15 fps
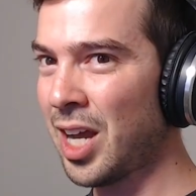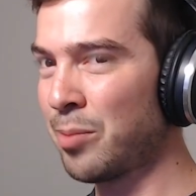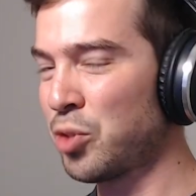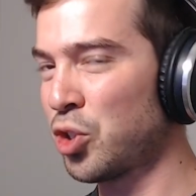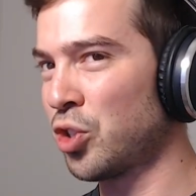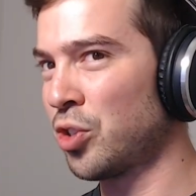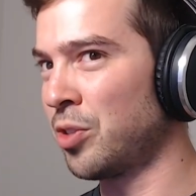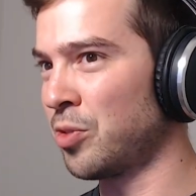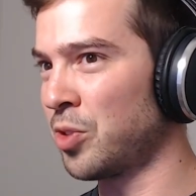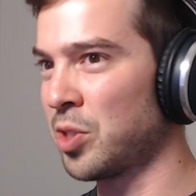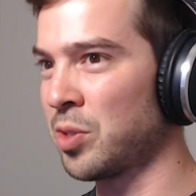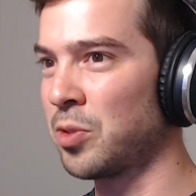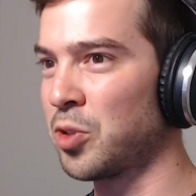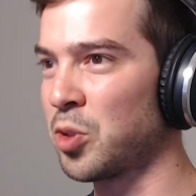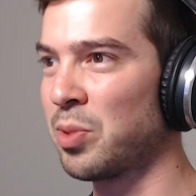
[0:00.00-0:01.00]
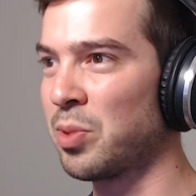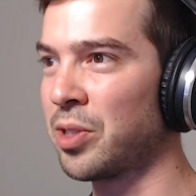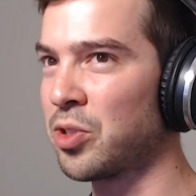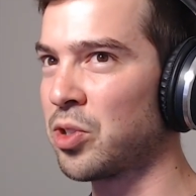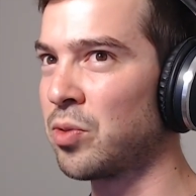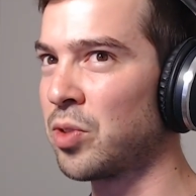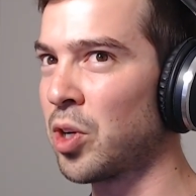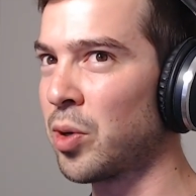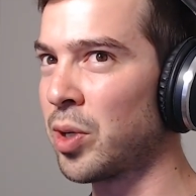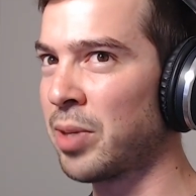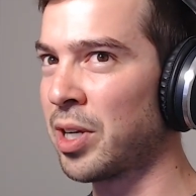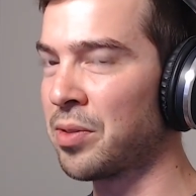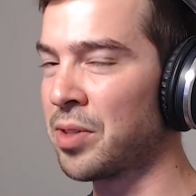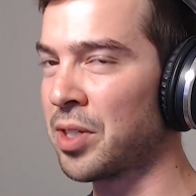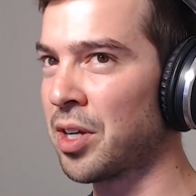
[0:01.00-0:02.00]
i'm sure there's there's players who know it
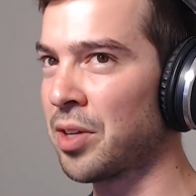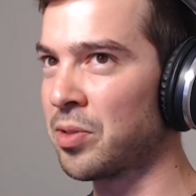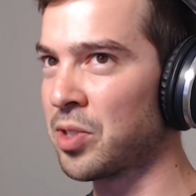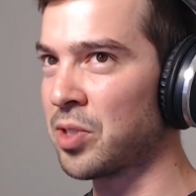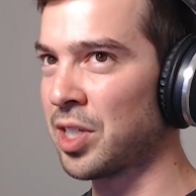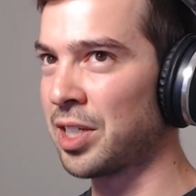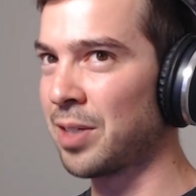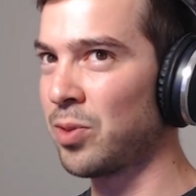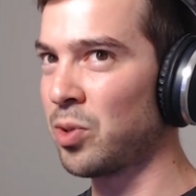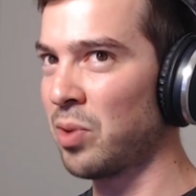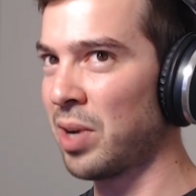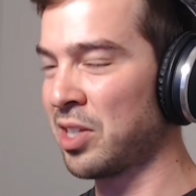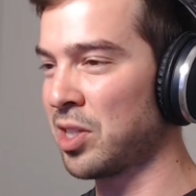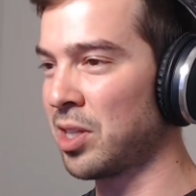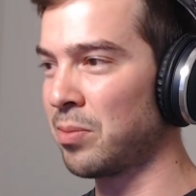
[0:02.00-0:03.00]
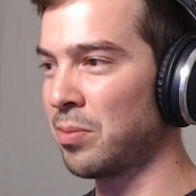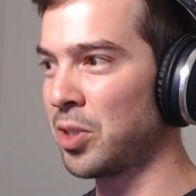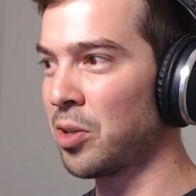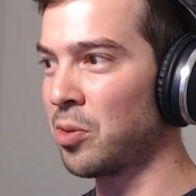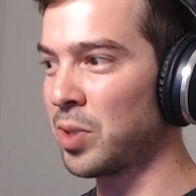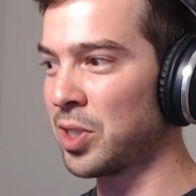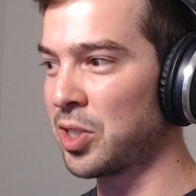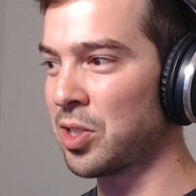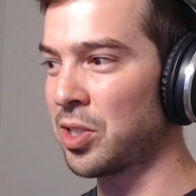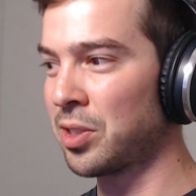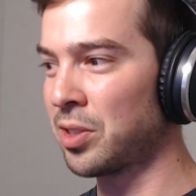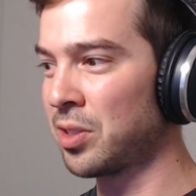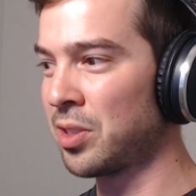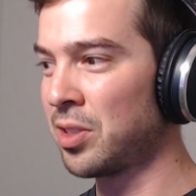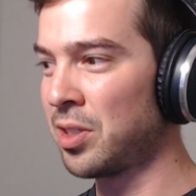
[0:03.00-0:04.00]
better than others like if you ask them you know what's
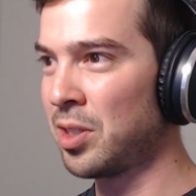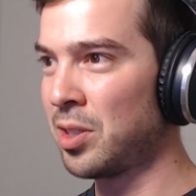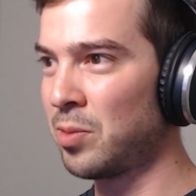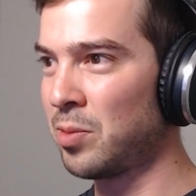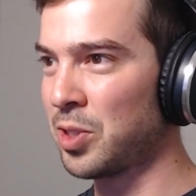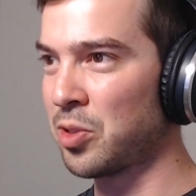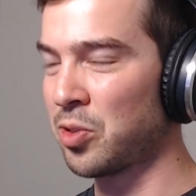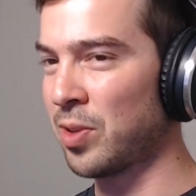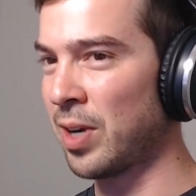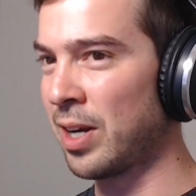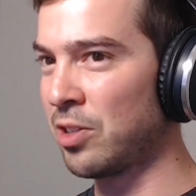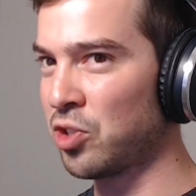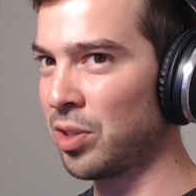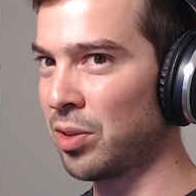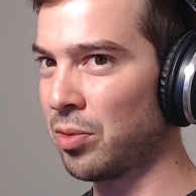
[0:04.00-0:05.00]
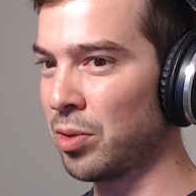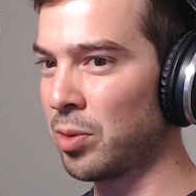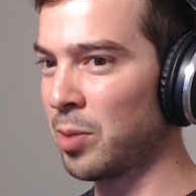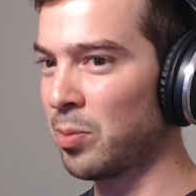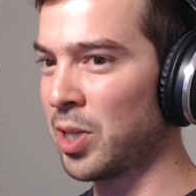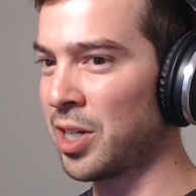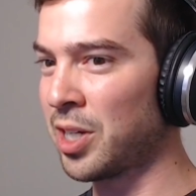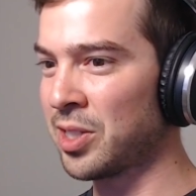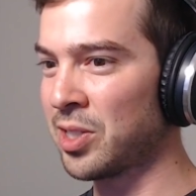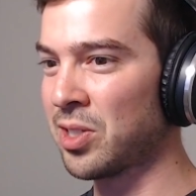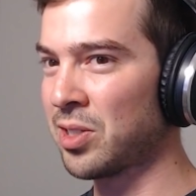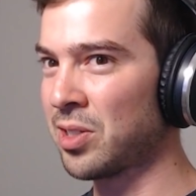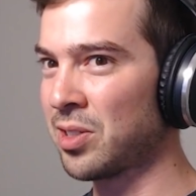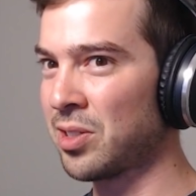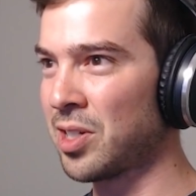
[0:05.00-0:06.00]
your what's your strategy in three bet
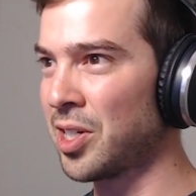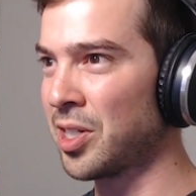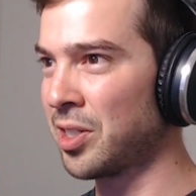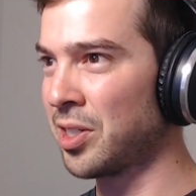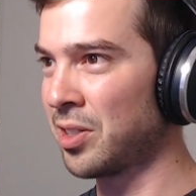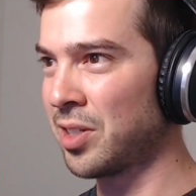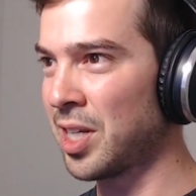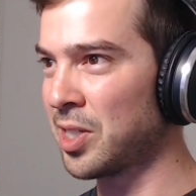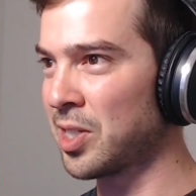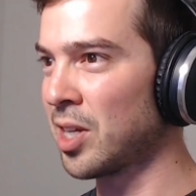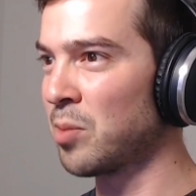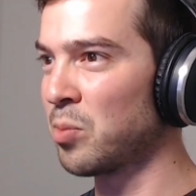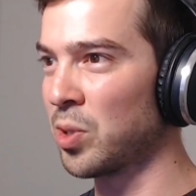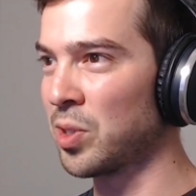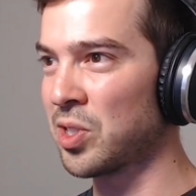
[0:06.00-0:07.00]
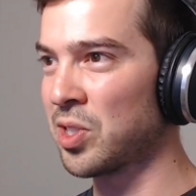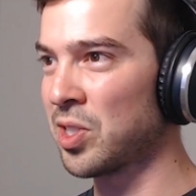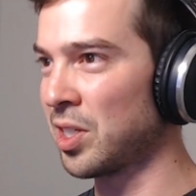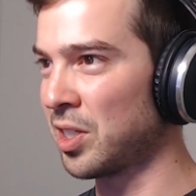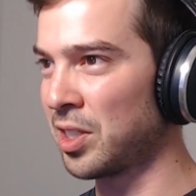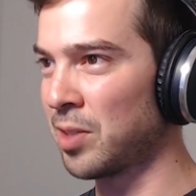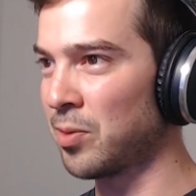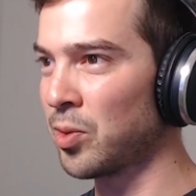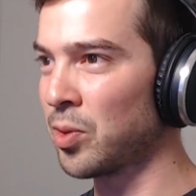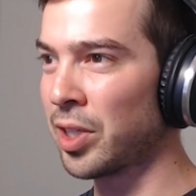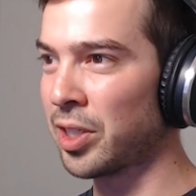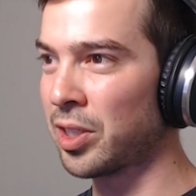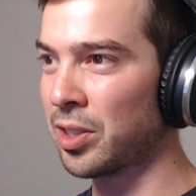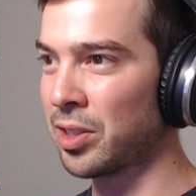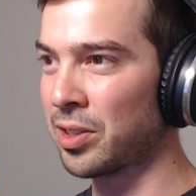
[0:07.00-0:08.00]
pots on ace high boards, they could give you
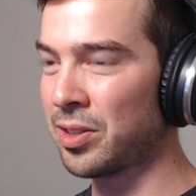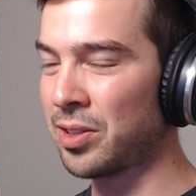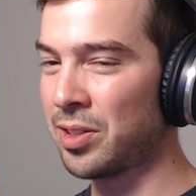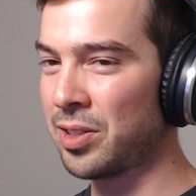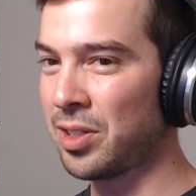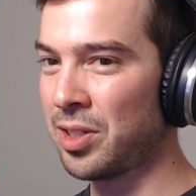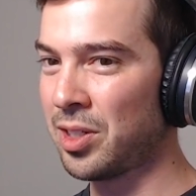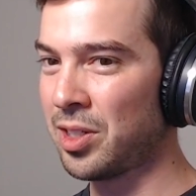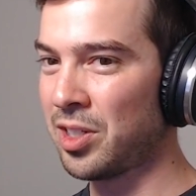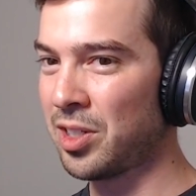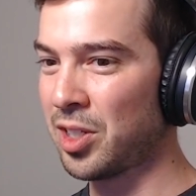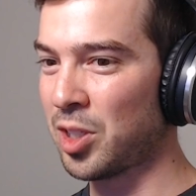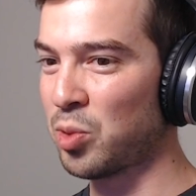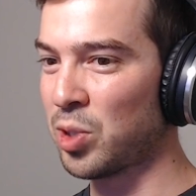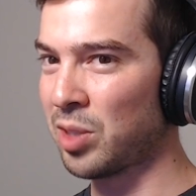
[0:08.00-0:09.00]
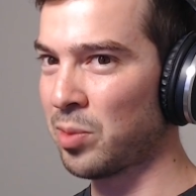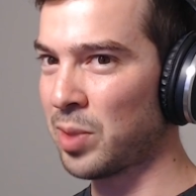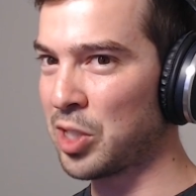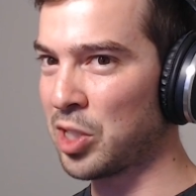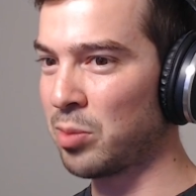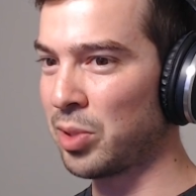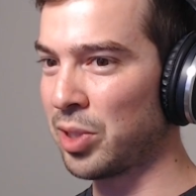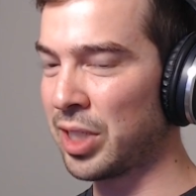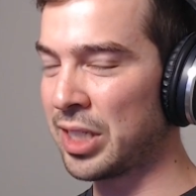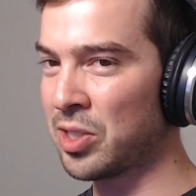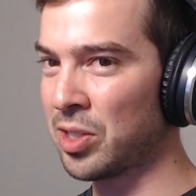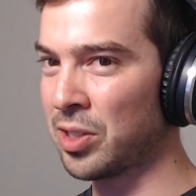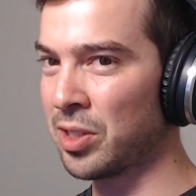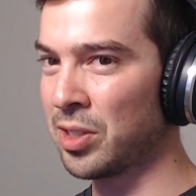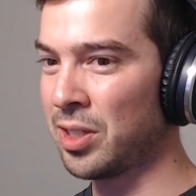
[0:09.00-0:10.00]
like a, a pretty reasonable
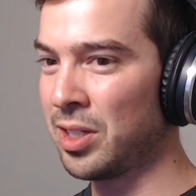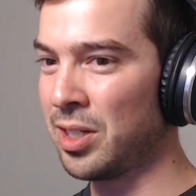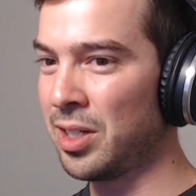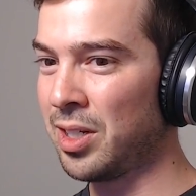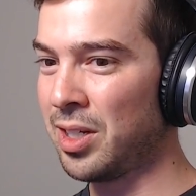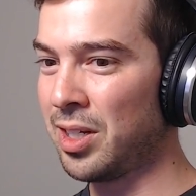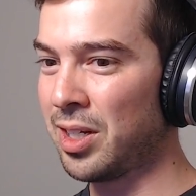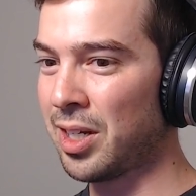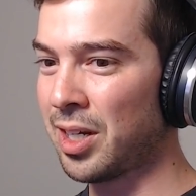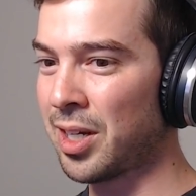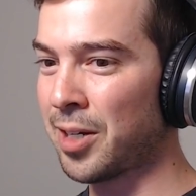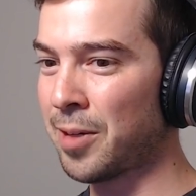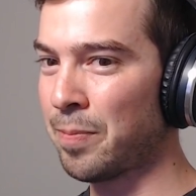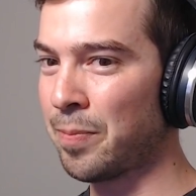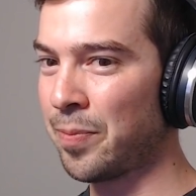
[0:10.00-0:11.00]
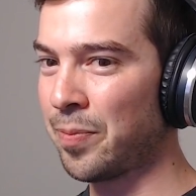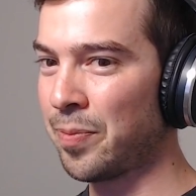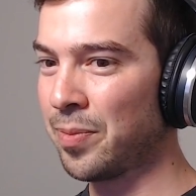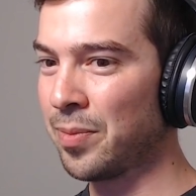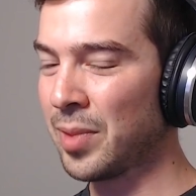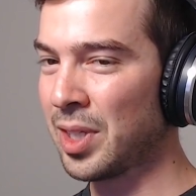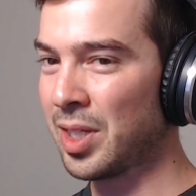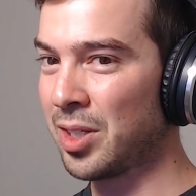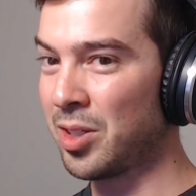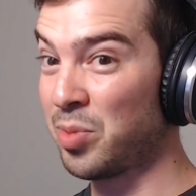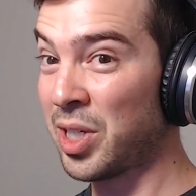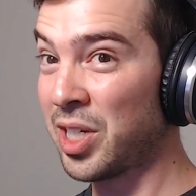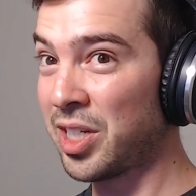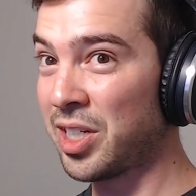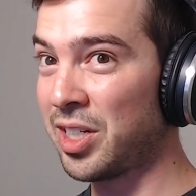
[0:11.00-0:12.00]
answer. Um,
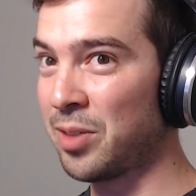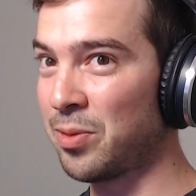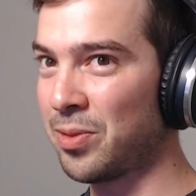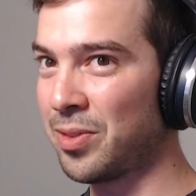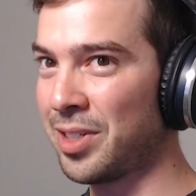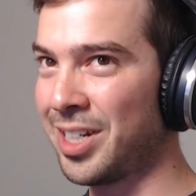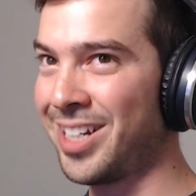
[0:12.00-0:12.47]
but if